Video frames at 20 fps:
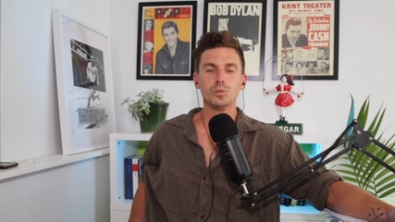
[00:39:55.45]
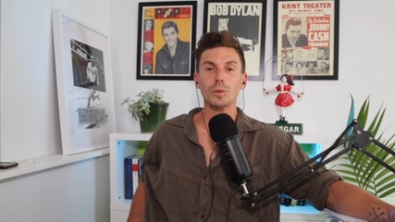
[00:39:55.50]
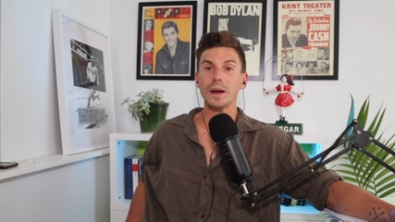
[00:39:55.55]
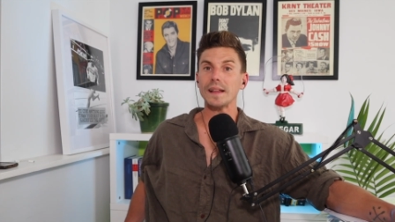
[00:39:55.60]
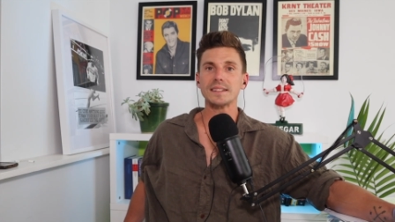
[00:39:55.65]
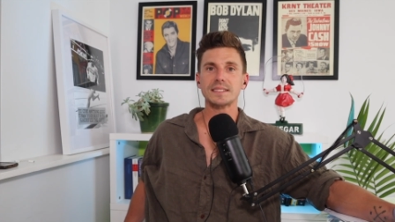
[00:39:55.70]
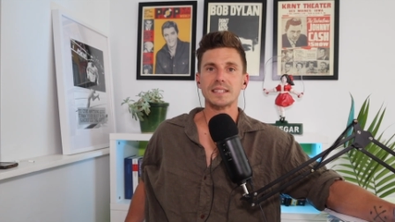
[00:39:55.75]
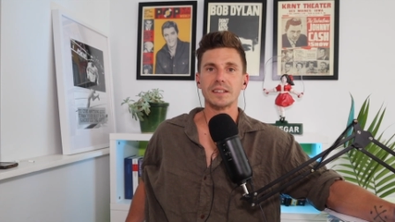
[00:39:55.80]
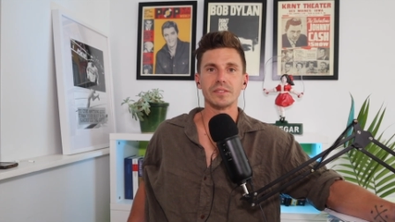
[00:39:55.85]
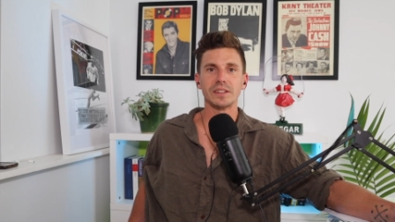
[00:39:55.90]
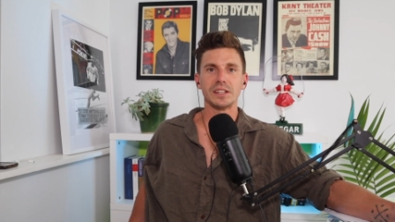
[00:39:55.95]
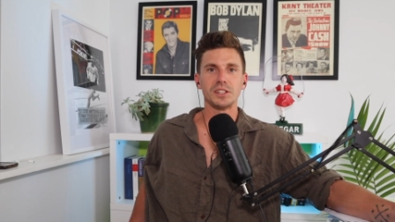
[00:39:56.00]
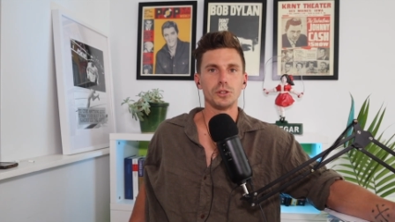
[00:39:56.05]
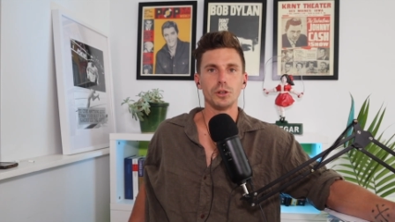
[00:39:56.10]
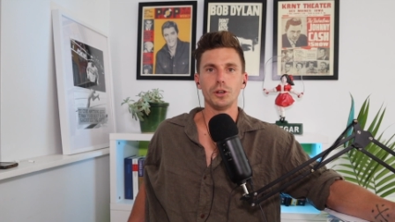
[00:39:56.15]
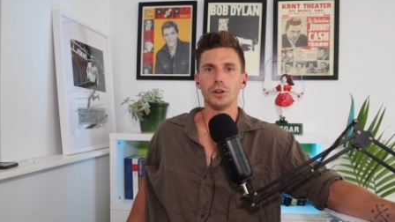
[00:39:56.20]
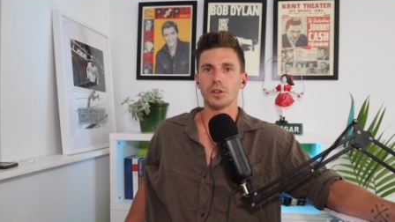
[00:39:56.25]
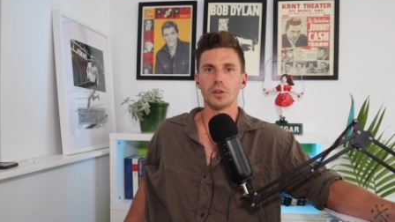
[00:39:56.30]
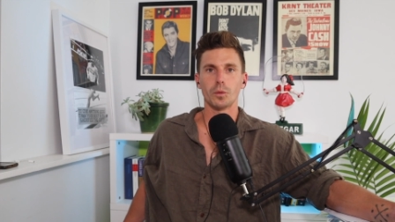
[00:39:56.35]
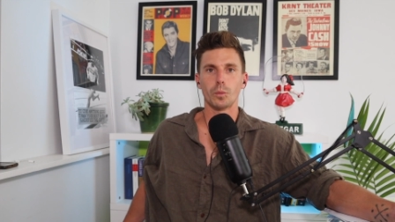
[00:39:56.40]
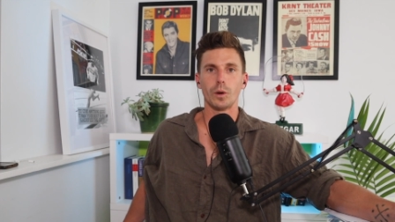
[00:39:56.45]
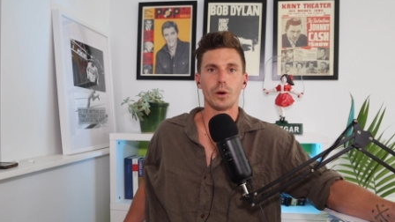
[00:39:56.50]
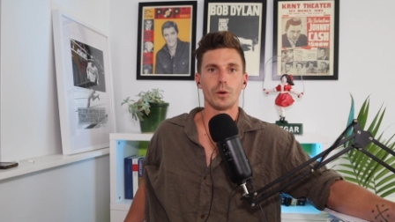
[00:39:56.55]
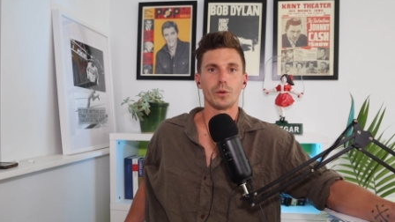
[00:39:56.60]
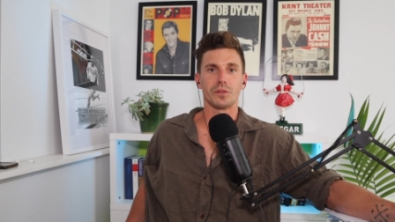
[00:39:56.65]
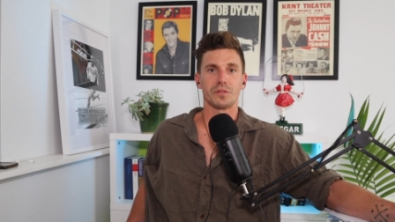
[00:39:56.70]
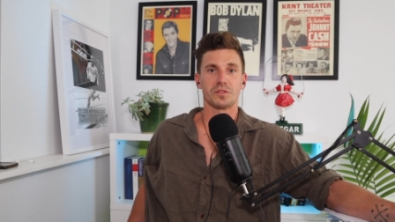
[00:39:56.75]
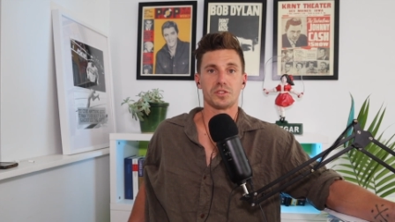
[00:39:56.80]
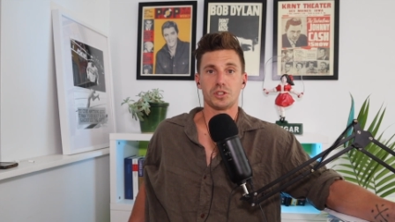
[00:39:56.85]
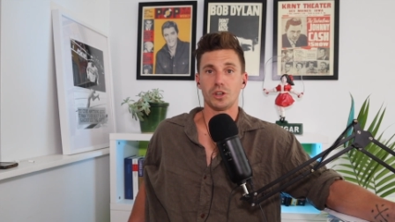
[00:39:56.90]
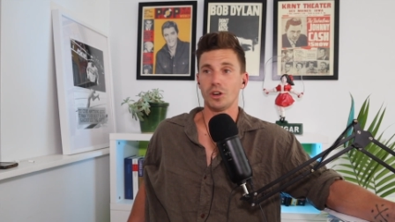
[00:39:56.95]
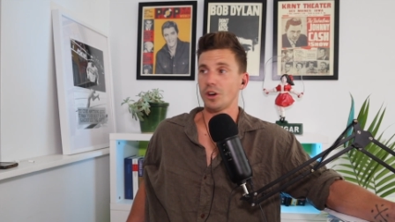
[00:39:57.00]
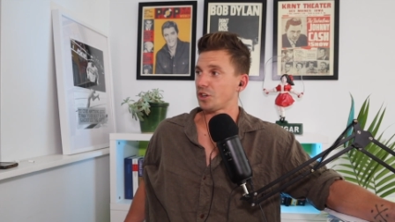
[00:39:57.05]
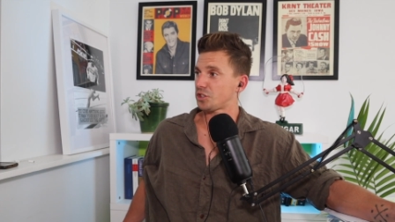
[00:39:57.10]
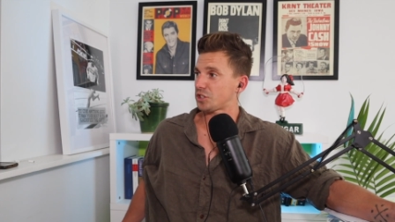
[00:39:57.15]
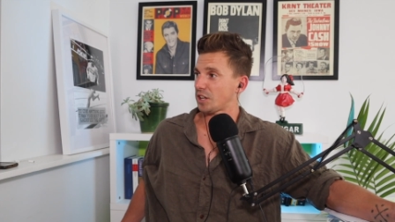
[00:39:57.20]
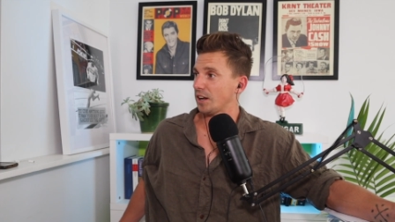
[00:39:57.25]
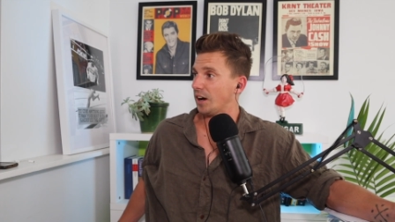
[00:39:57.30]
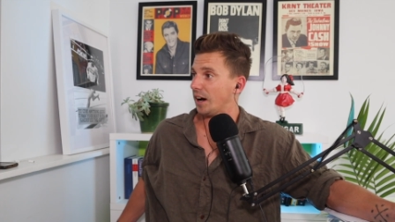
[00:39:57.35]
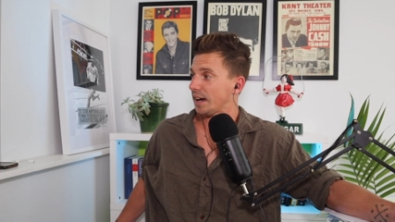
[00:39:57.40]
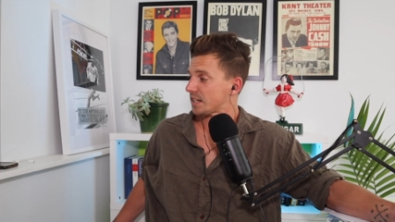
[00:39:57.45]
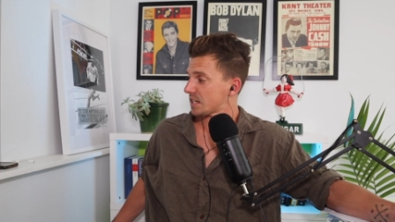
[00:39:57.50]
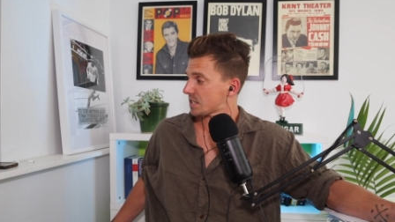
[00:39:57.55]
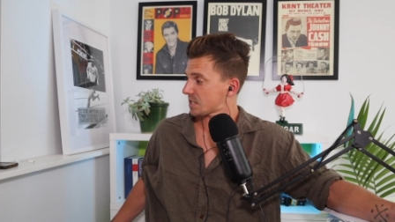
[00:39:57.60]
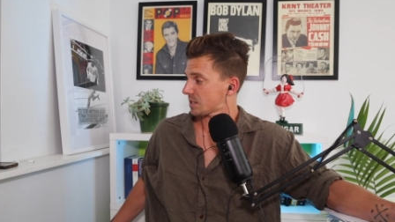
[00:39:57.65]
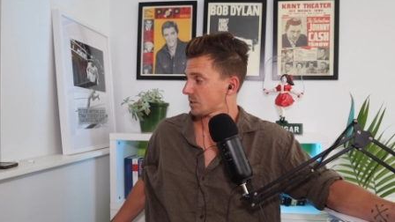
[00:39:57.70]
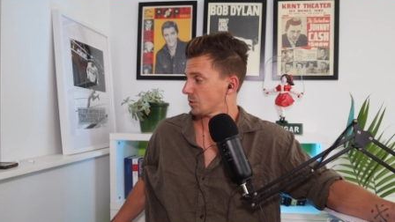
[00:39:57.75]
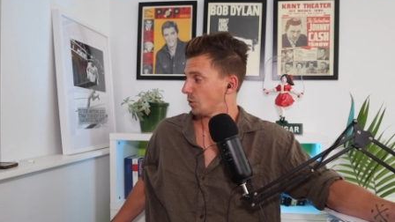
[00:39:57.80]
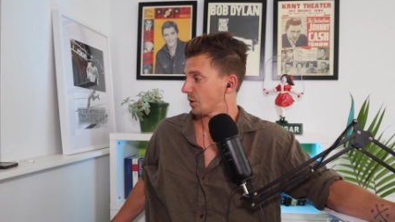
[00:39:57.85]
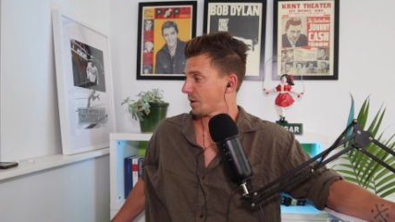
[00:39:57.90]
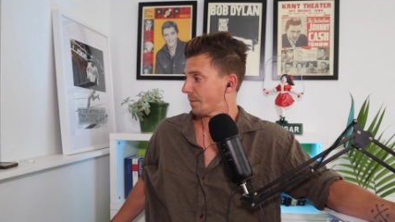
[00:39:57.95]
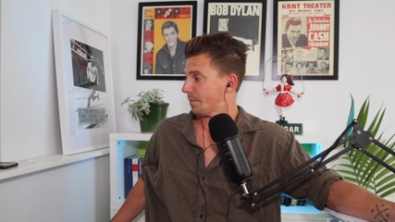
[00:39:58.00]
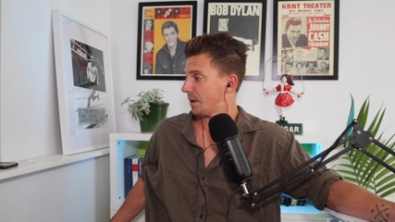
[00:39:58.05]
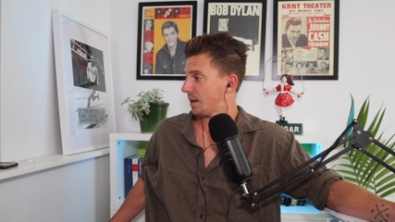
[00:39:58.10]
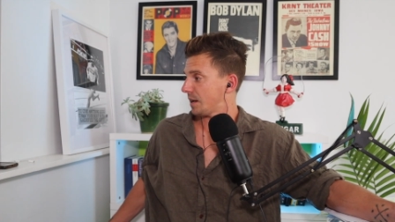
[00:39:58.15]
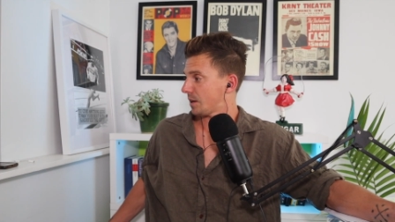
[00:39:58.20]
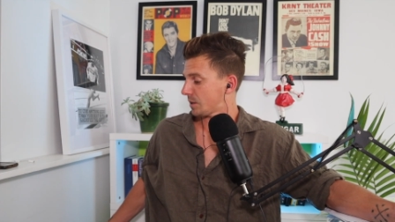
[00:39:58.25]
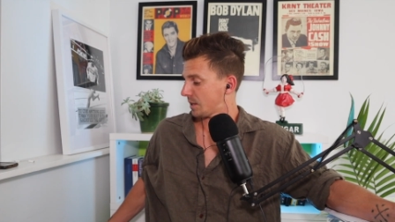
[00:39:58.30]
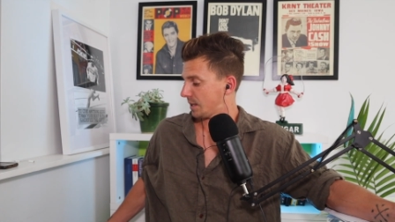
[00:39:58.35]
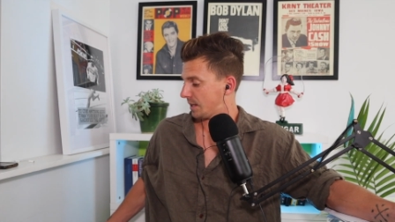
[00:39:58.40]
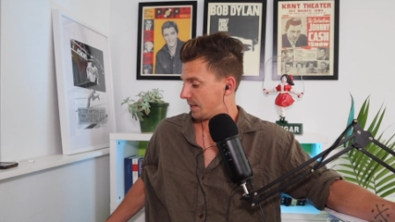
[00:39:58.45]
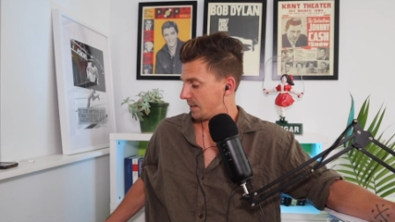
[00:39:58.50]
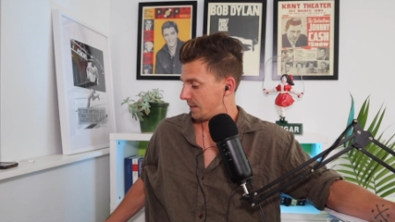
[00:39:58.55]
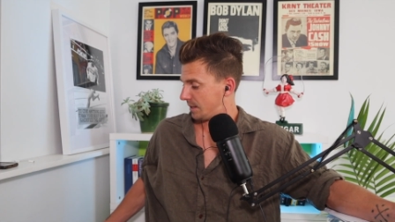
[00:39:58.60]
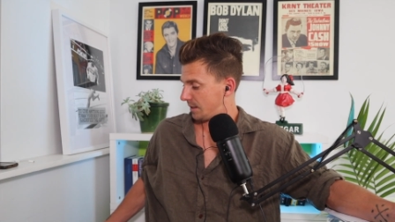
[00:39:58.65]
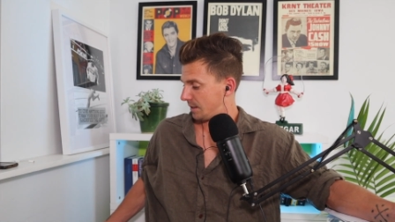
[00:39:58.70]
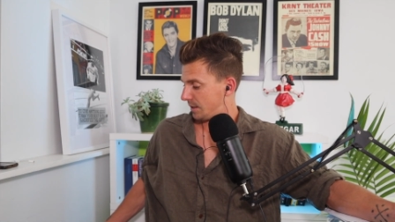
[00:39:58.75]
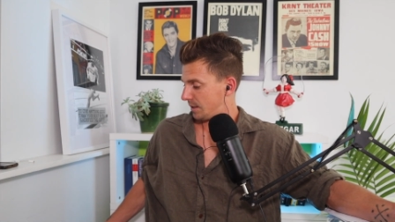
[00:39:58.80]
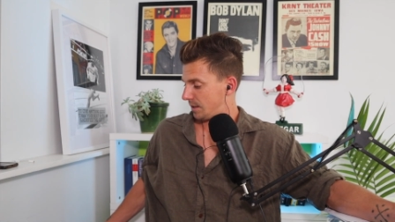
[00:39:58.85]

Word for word: relatively new to the world of church, and I just thought it meant that.